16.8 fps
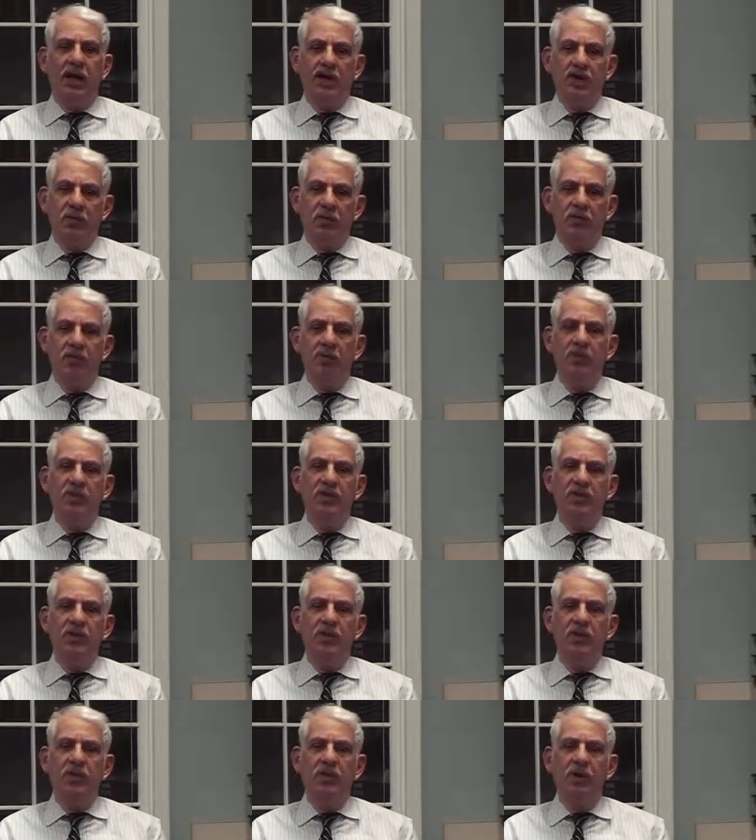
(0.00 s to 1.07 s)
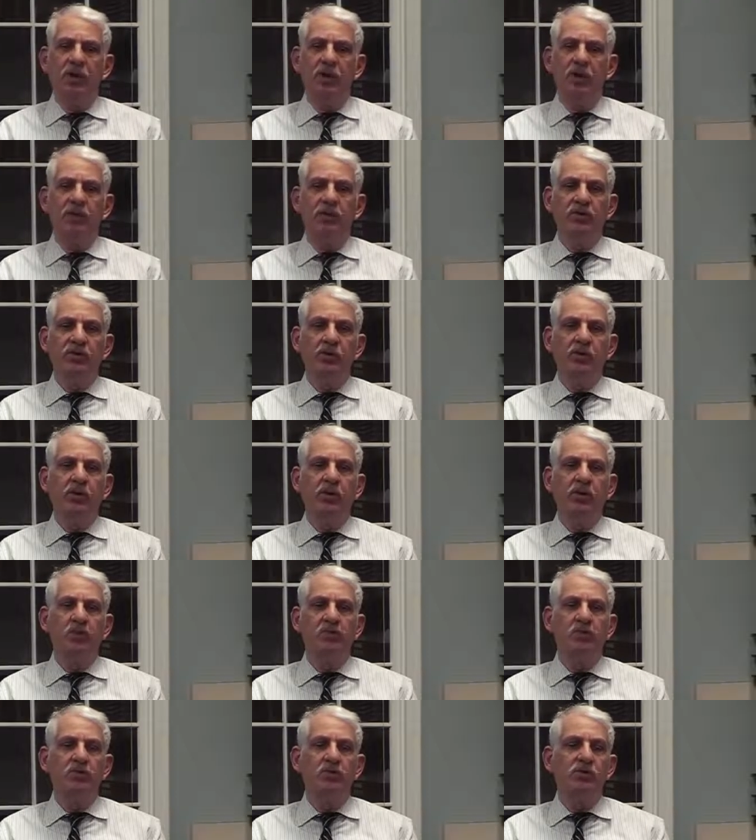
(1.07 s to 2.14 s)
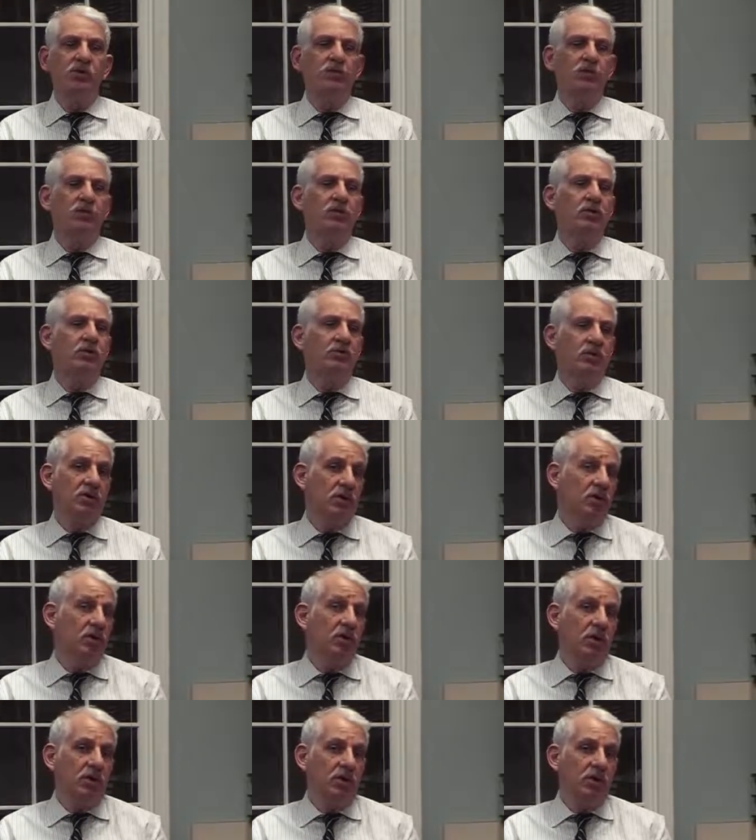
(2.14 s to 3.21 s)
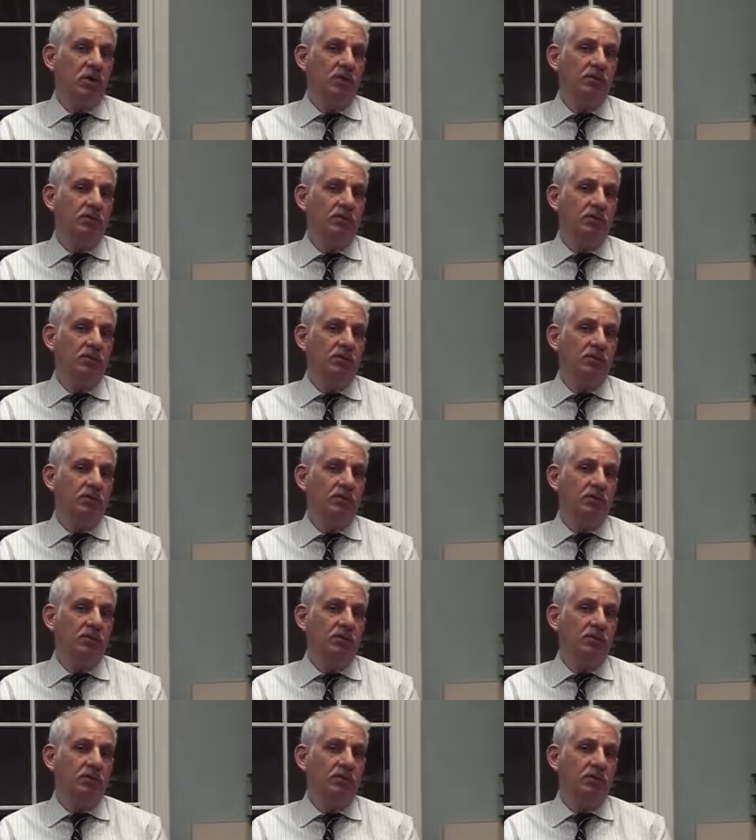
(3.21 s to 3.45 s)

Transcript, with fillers: And you remove them in the morning before going to school or to work.